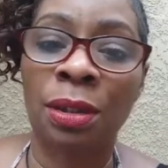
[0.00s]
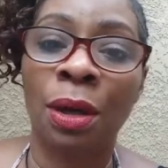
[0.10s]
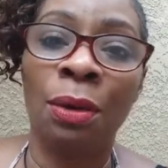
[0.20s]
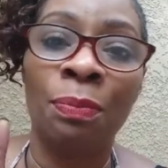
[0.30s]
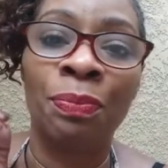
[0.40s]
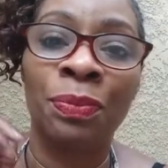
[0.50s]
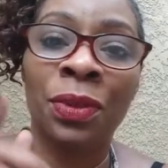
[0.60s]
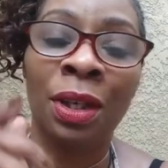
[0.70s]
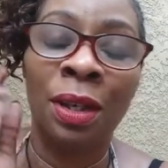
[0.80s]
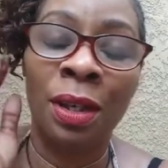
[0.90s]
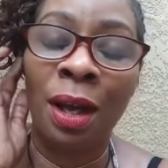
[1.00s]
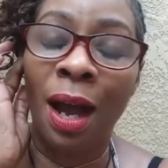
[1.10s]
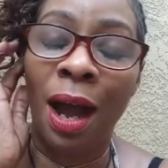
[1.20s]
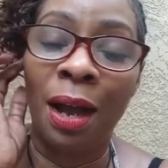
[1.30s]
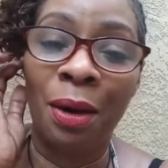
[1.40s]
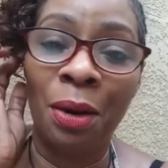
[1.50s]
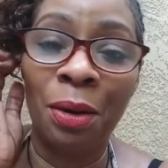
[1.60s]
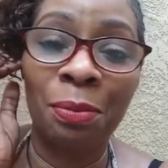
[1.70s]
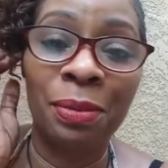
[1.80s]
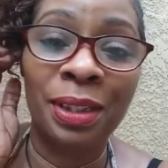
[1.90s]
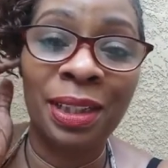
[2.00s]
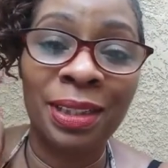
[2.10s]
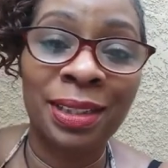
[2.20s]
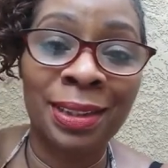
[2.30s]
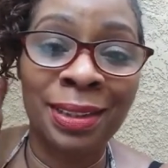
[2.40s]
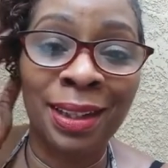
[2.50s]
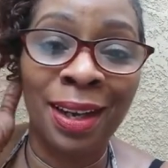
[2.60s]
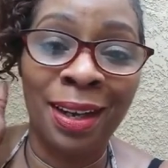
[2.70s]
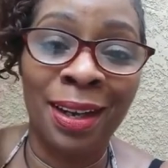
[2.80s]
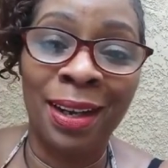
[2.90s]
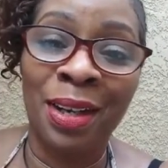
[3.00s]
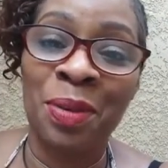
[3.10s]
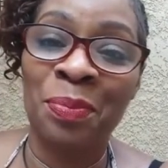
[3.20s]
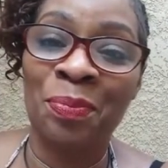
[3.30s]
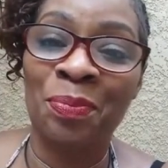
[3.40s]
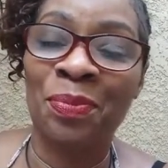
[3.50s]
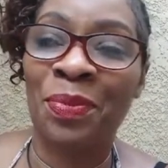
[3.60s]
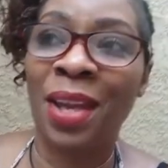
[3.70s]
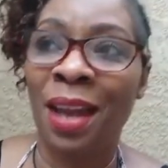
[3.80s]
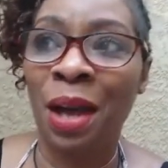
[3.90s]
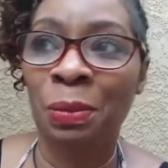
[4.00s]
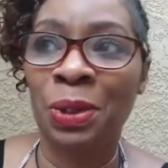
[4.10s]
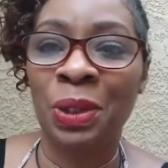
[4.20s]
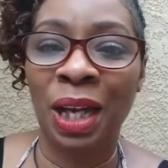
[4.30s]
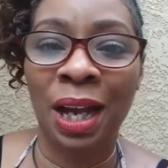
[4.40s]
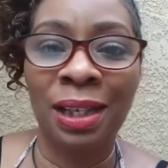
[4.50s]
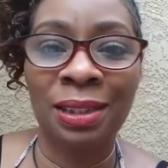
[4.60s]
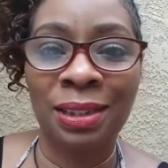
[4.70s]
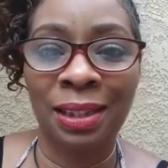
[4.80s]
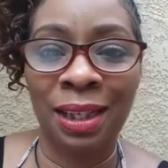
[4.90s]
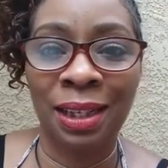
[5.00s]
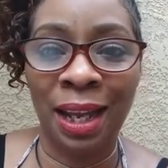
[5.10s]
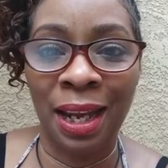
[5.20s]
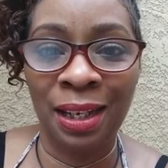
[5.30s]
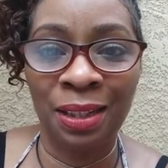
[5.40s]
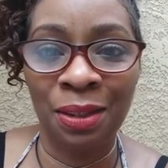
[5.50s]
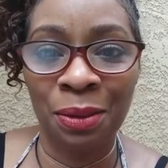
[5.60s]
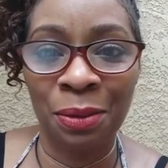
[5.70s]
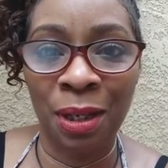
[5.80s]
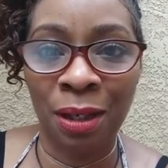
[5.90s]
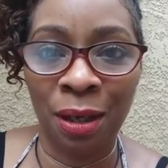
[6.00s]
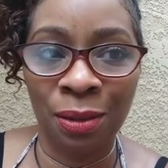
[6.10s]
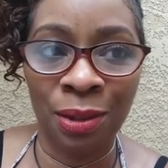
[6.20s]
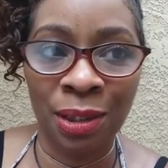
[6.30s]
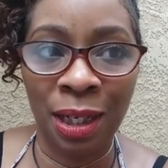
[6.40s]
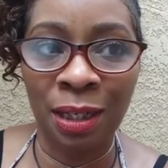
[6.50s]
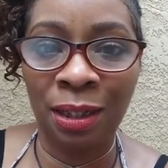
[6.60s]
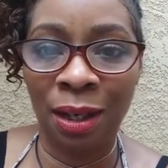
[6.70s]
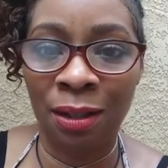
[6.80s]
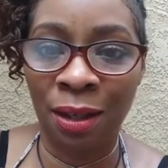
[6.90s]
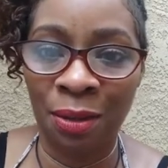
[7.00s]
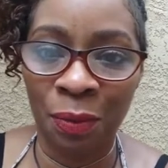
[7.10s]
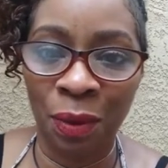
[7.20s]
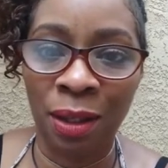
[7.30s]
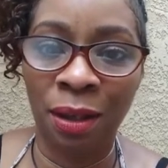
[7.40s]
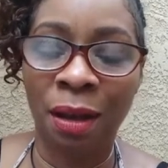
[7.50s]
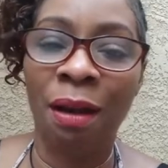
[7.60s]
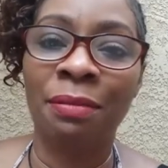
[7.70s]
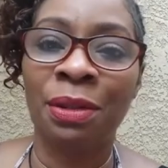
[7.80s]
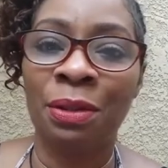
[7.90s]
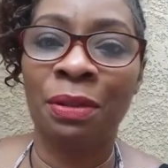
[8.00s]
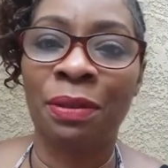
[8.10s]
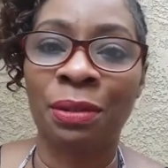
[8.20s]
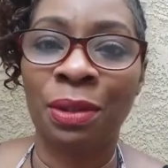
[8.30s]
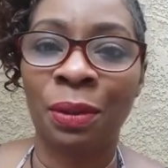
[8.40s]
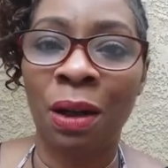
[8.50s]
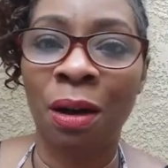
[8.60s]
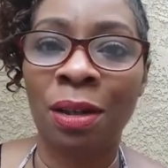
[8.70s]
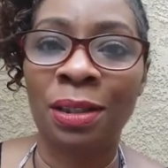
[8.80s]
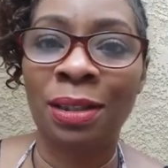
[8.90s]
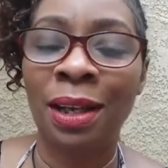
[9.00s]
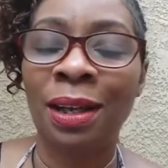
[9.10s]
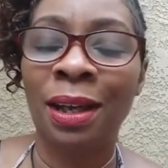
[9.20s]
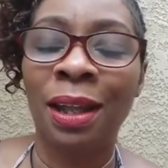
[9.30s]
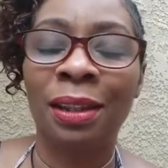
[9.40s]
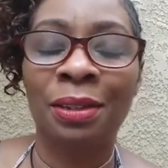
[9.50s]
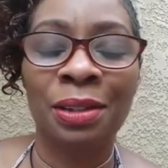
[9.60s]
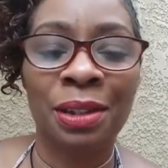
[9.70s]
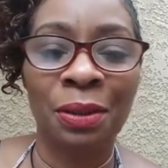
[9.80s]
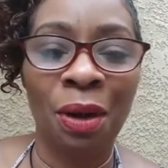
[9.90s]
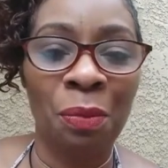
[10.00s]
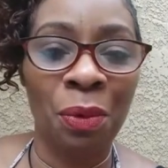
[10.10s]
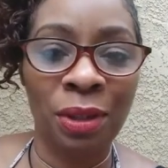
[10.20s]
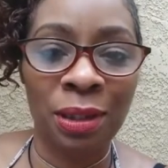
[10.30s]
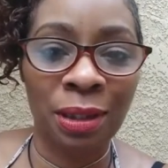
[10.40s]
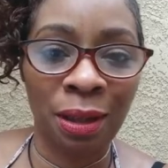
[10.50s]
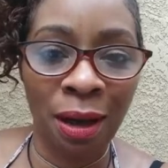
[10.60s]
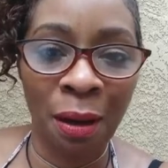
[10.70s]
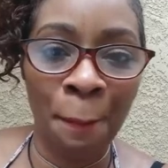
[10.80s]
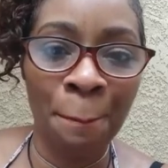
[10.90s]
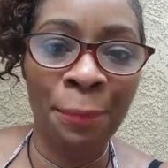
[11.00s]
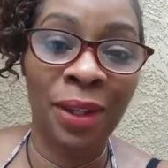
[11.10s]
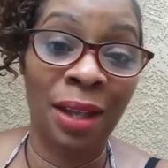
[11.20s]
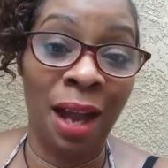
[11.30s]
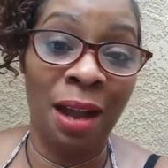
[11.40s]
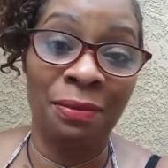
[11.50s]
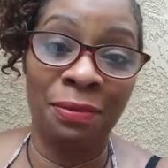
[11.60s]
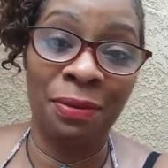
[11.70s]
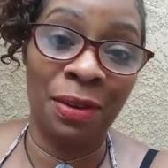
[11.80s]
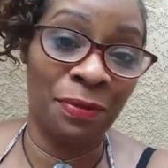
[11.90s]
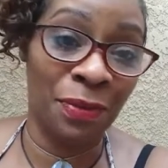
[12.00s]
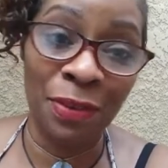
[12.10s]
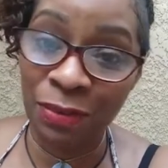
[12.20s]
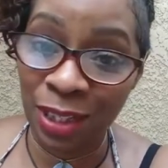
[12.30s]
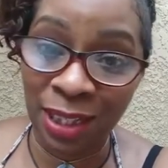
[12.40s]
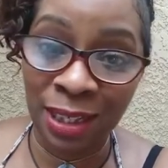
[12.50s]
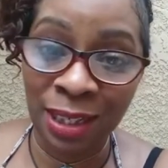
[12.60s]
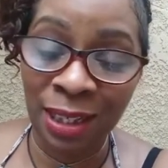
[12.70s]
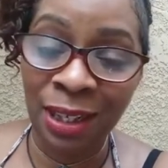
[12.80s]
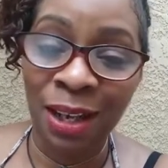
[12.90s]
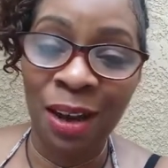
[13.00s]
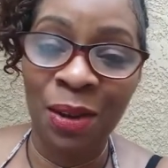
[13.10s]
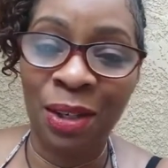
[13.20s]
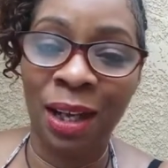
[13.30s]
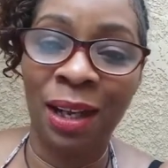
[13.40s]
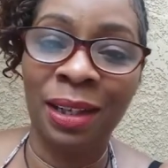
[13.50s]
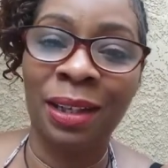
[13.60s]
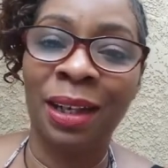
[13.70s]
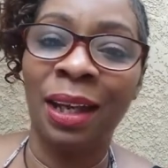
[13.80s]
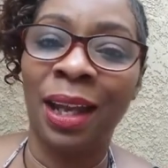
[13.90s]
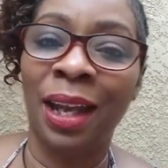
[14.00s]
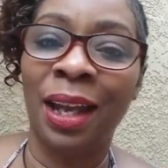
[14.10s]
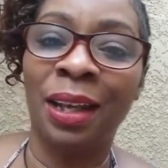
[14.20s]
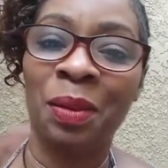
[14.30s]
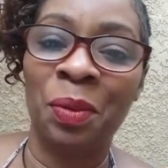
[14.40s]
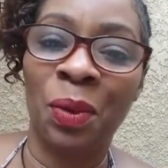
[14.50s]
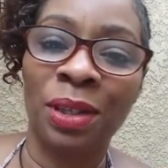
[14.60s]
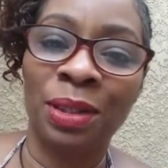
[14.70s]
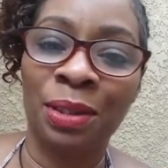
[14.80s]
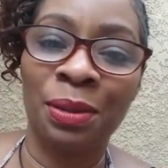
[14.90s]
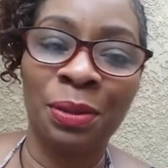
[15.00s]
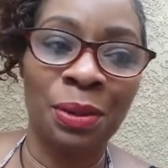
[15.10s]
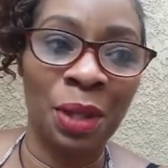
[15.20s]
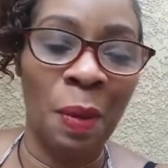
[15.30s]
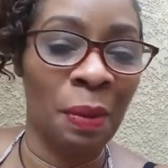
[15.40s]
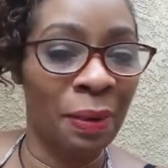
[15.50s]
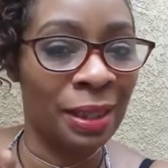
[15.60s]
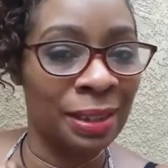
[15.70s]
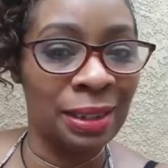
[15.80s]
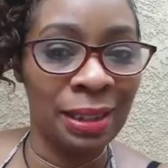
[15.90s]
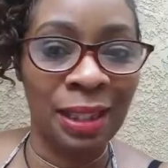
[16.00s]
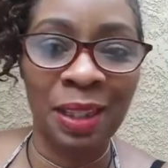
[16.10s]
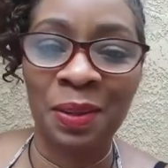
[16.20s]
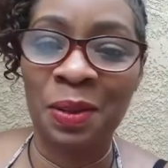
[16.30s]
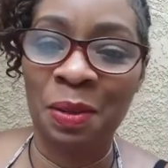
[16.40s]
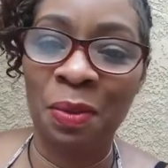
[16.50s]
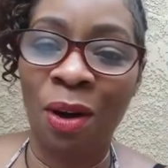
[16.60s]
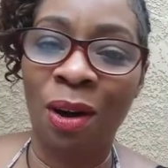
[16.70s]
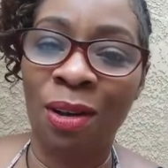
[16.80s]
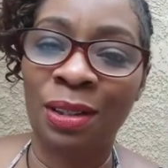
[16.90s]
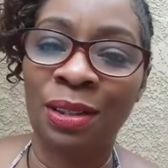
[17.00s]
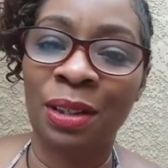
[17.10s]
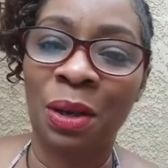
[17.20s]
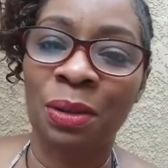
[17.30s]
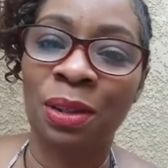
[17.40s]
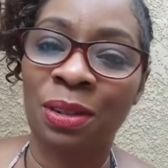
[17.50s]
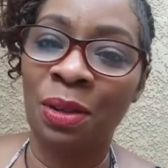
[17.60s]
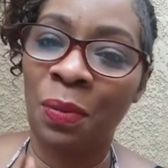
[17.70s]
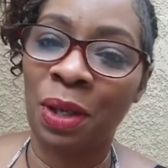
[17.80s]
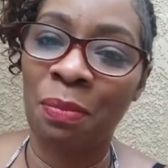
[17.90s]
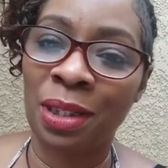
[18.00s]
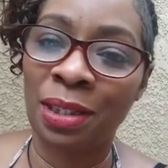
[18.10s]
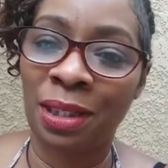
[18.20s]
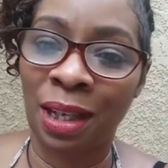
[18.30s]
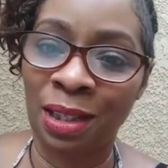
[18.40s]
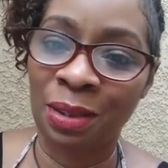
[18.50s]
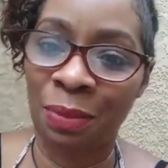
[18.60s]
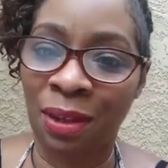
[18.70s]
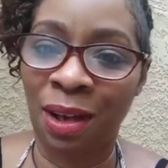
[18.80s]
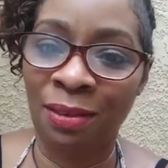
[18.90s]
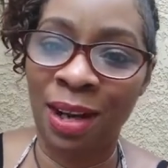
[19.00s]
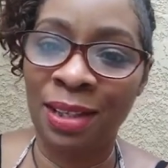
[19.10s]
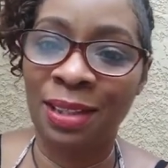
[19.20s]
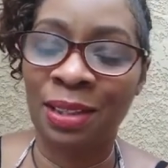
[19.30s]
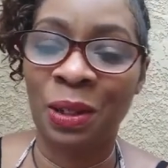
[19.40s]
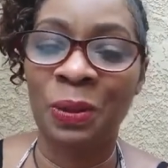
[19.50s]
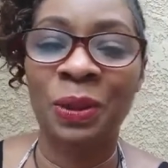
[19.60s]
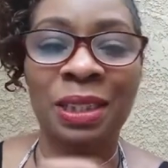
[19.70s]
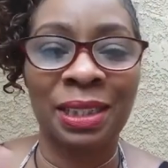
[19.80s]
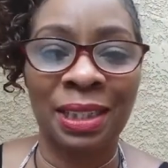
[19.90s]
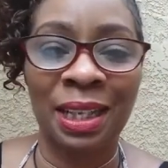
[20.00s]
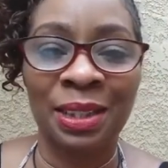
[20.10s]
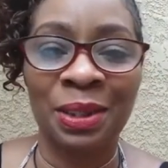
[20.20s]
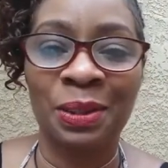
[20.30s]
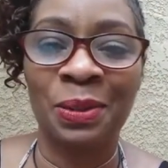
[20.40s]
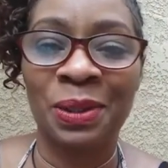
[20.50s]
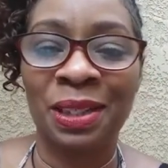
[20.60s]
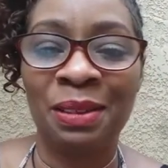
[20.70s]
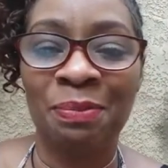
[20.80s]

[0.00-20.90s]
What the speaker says: So I hope this helped you guys and aided you in understanding another one of the universal laws. There still are more to come. I have 50, okay? And I'm going to try my best to get through them all. So you don't want to miss the next one, all right? So stay tuned.